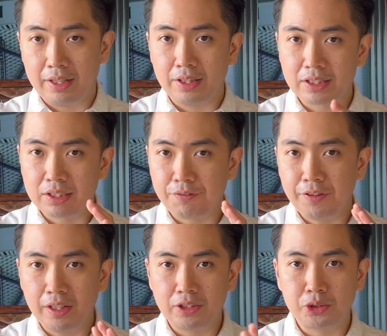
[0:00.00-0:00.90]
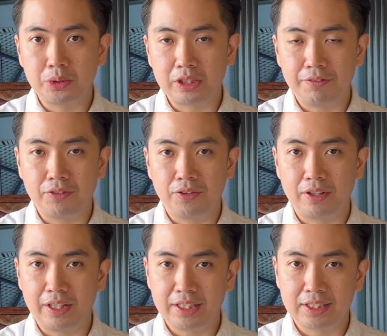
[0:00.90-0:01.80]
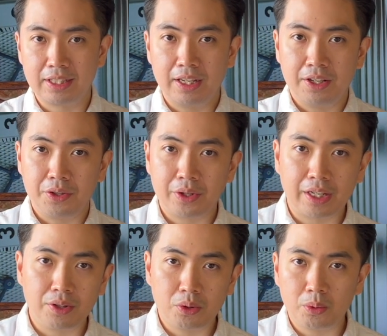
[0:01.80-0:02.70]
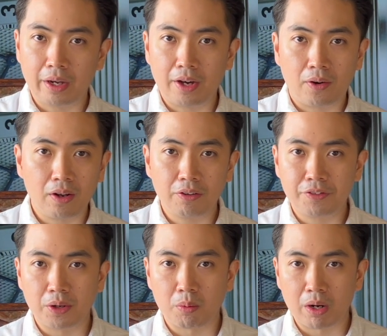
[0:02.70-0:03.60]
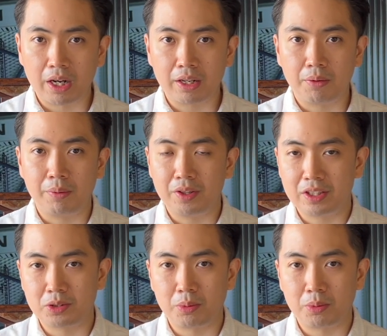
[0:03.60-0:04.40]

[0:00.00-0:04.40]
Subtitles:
doesn't feel intrusive to the wrist. You can do all of your work with this